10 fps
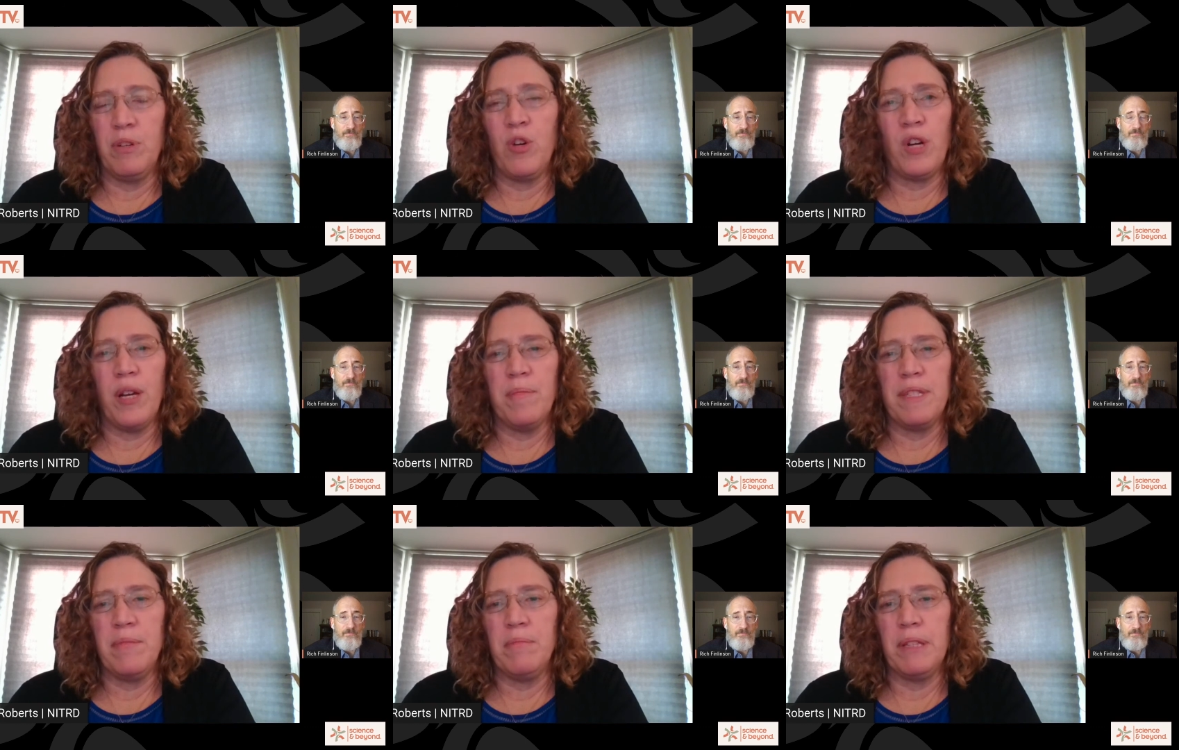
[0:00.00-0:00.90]
Speaker 1: programs
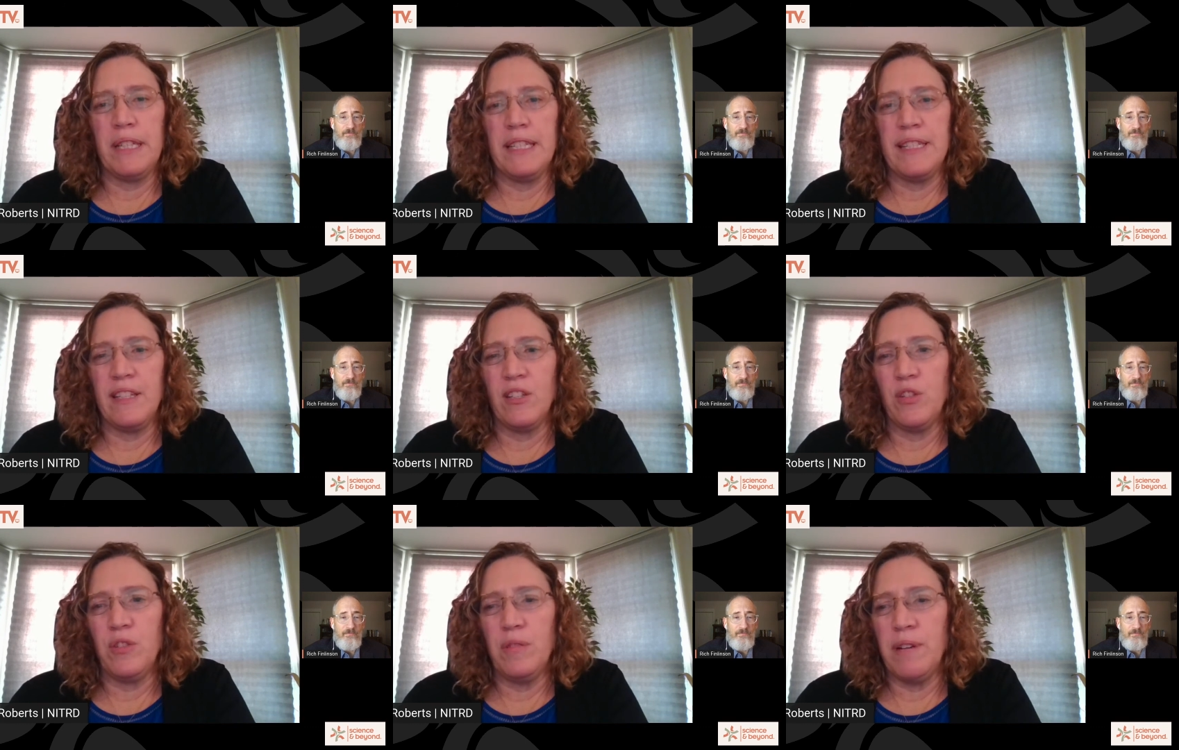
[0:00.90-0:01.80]
in place,
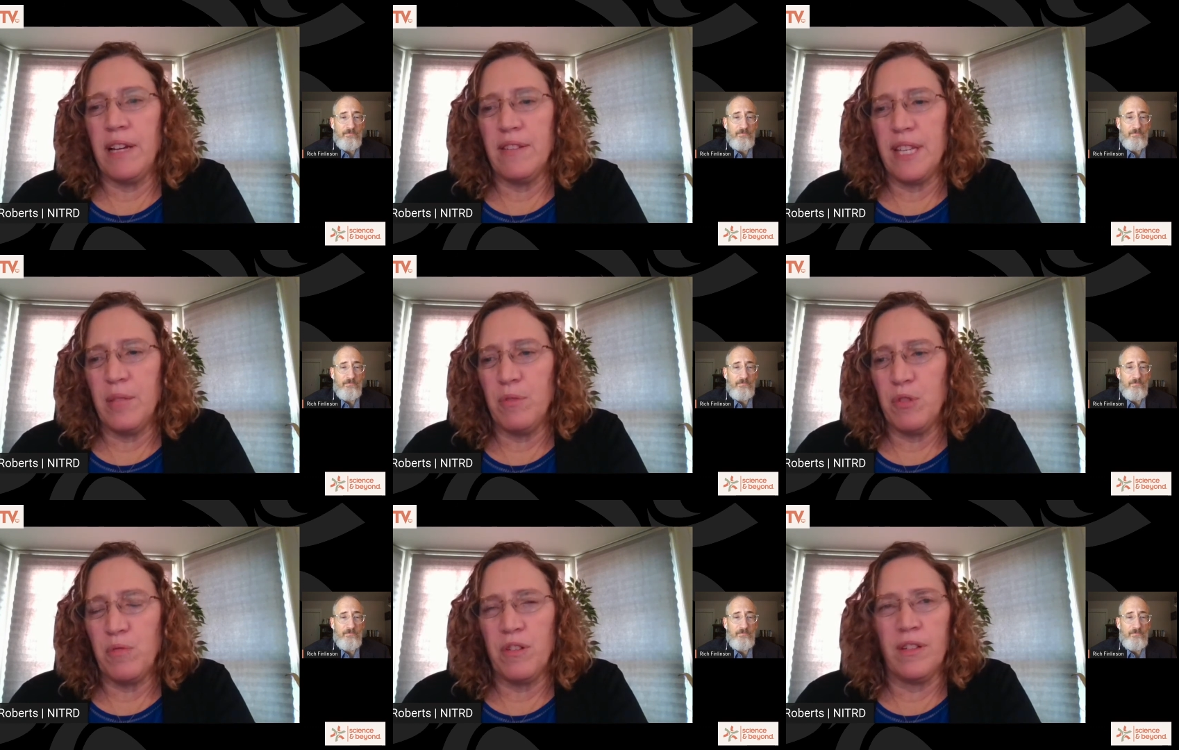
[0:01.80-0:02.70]
including
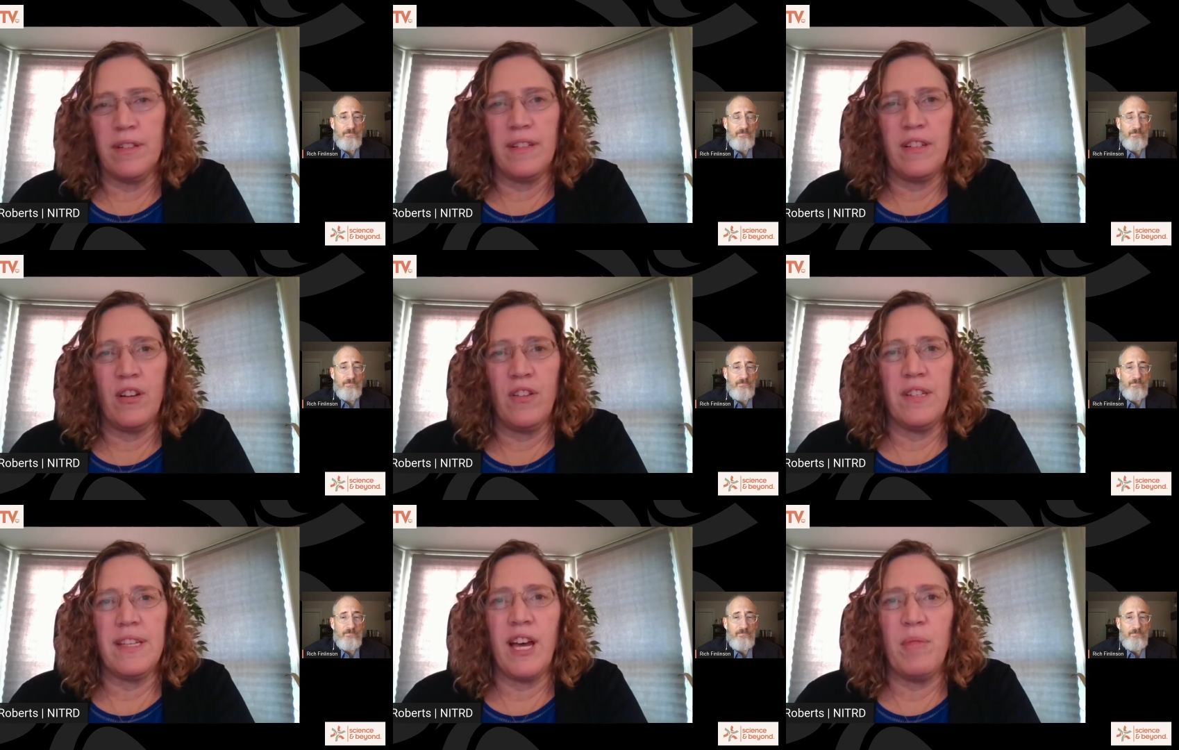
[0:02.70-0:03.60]
roundtables where called
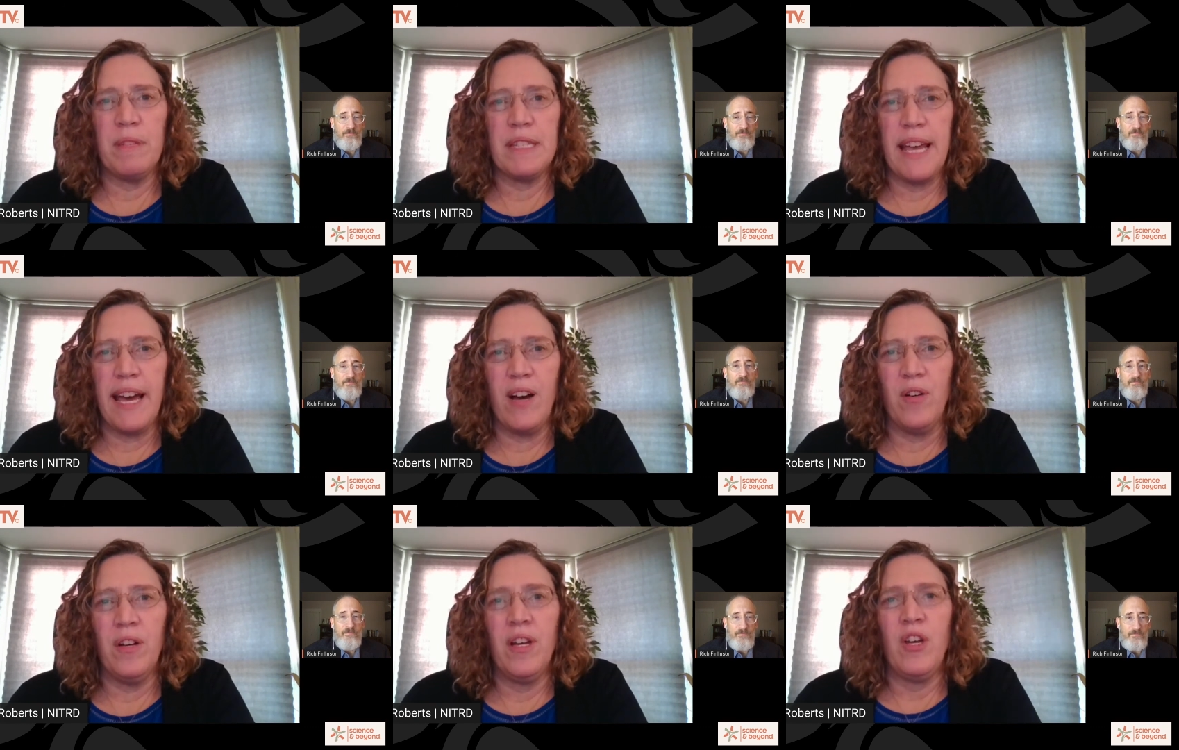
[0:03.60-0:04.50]
"The Time Is Now,"